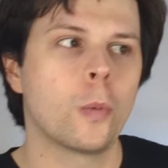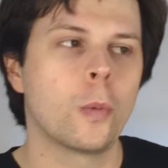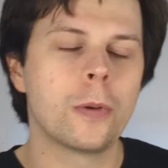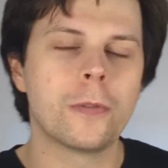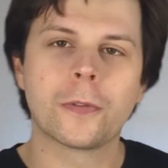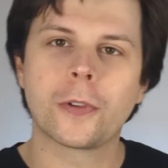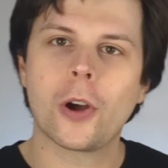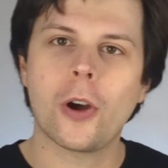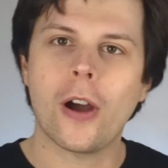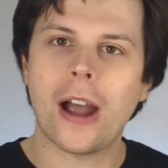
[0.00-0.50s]

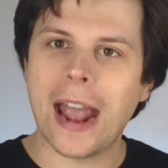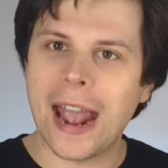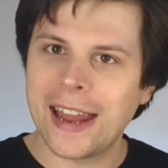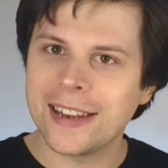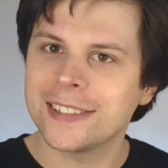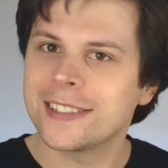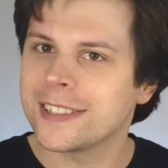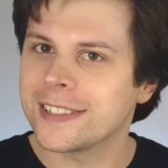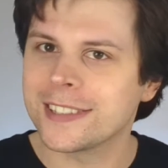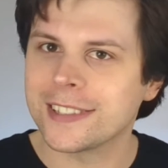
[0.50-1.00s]
we've got
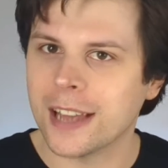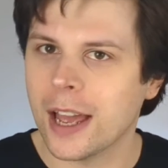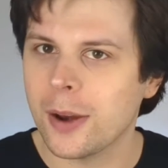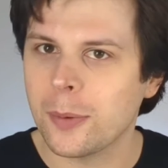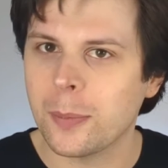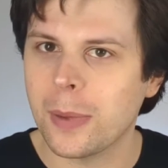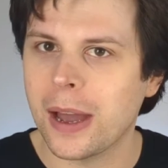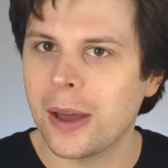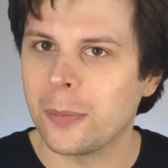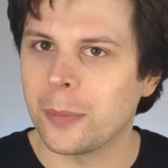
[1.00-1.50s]
Enter
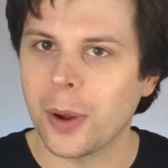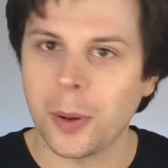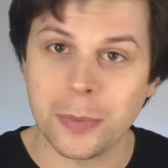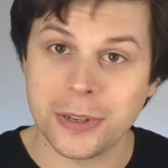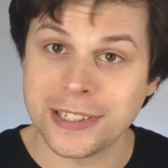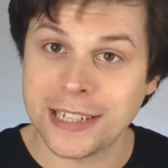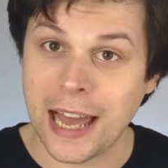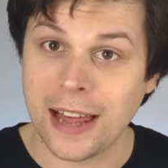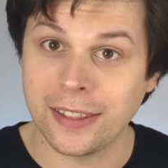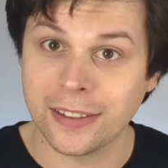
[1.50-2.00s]
Sandman by
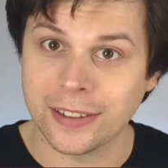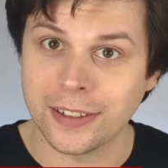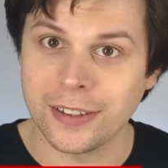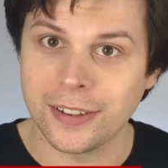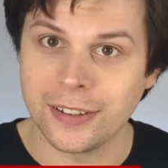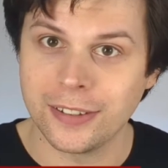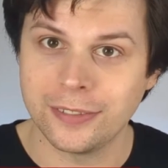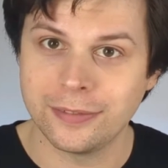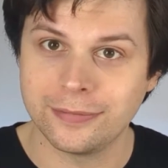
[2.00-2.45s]
Metallica.